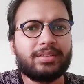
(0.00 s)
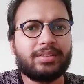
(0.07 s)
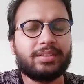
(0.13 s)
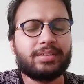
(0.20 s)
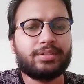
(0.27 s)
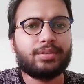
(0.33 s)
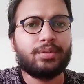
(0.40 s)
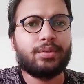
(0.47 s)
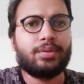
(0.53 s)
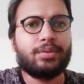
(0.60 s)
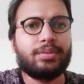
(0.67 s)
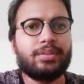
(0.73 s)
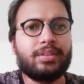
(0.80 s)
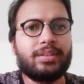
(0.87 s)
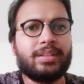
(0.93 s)

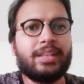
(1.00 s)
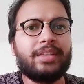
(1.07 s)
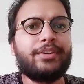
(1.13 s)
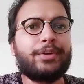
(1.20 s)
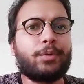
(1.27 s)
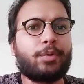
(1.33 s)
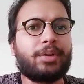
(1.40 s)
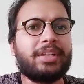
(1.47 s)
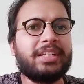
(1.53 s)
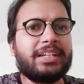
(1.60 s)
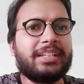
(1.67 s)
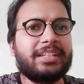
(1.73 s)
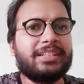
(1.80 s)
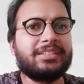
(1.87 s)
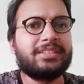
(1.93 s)
So they were totally
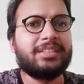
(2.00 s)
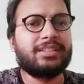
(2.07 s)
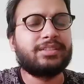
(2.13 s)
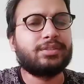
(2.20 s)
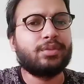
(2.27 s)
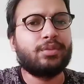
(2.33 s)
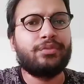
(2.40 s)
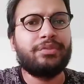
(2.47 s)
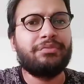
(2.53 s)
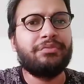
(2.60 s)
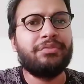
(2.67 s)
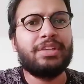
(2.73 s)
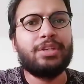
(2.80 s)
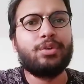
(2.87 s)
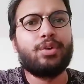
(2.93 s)
against it. So
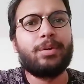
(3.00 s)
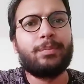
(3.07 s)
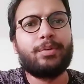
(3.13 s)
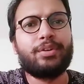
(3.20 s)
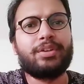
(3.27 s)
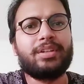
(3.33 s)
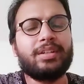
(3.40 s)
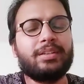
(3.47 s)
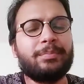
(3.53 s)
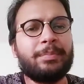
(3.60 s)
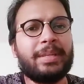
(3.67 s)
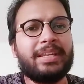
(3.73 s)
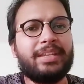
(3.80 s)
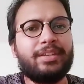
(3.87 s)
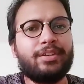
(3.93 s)
we know about
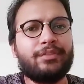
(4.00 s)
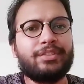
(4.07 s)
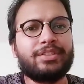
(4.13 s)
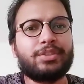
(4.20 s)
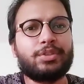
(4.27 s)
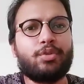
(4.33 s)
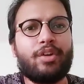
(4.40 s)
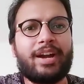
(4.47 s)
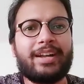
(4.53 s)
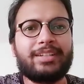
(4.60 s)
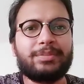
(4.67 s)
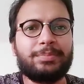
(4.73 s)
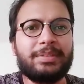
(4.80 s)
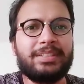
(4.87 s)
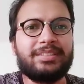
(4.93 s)
many of the squads
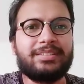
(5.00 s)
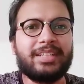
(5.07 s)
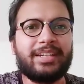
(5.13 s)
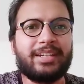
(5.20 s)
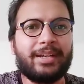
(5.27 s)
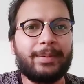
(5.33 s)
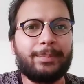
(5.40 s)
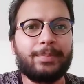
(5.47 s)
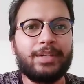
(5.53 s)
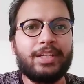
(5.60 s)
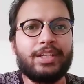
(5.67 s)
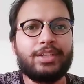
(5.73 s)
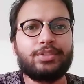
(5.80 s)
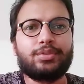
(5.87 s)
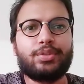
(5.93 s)
being set up.
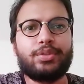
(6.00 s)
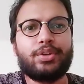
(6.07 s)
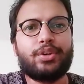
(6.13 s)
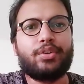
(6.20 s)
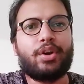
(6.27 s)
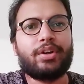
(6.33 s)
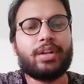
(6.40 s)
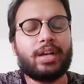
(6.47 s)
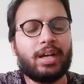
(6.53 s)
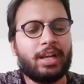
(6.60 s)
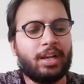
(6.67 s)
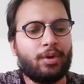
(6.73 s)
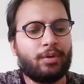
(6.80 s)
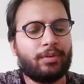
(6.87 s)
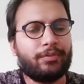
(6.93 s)
So you're not
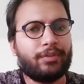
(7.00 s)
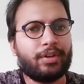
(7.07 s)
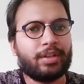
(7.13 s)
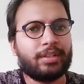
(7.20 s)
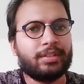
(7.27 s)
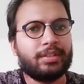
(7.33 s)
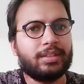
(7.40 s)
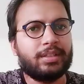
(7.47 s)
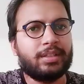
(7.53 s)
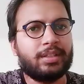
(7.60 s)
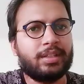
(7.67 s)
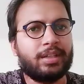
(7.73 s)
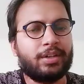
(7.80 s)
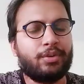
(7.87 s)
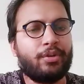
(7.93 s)
allowed for
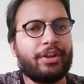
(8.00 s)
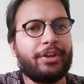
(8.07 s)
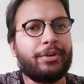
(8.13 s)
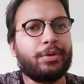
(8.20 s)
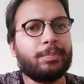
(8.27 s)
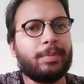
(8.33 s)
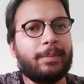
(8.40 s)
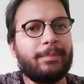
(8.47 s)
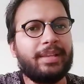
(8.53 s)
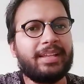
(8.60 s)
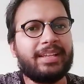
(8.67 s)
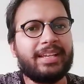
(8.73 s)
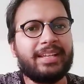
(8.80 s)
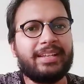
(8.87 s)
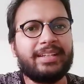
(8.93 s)
going into public
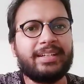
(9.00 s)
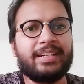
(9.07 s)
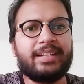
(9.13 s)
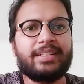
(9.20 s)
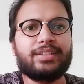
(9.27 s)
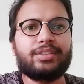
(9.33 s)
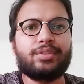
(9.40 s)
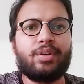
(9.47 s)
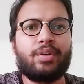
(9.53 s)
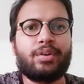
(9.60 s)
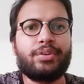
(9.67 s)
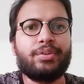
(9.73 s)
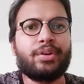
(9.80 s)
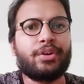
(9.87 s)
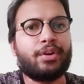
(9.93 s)
areas, or
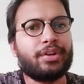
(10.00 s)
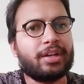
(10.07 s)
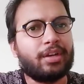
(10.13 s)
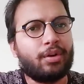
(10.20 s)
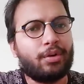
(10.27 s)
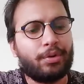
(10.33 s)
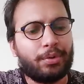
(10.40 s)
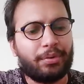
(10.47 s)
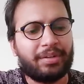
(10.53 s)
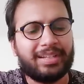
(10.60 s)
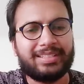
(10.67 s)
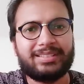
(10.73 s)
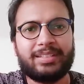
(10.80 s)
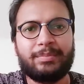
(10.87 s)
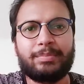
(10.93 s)
you are not allowed to
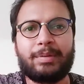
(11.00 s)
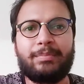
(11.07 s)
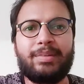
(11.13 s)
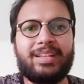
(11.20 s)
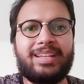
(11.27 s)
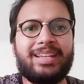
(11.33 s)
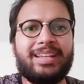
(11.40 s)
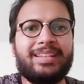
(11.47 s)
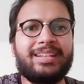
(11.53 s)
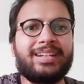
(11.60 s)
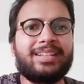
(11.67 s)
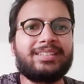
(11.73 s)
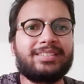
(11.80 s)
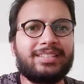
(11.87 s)
kiss in public areas.